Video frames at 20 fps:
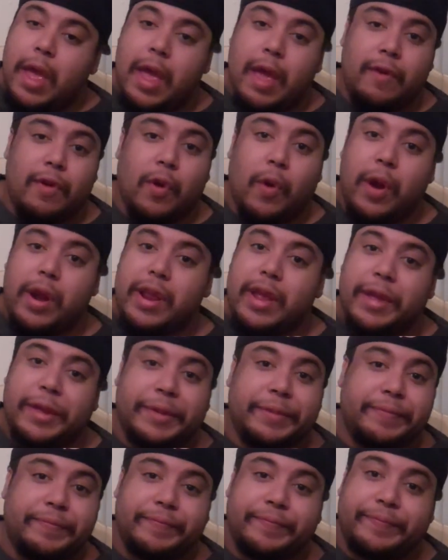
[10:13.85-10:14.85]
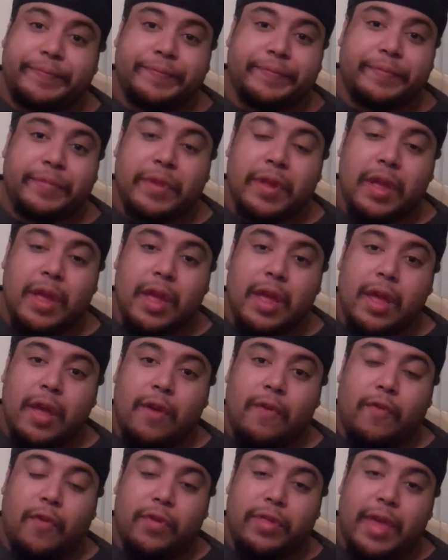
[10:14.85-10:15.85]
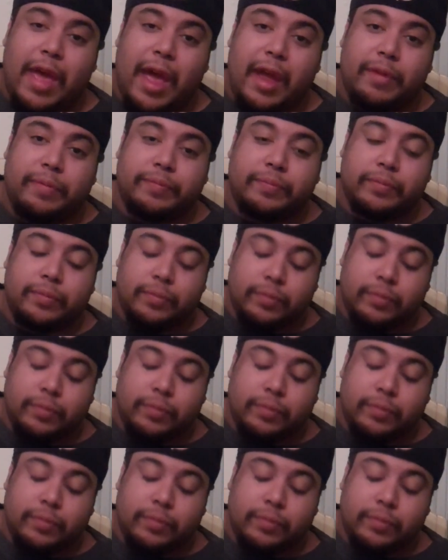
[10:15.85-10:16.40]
I have no idea. For that,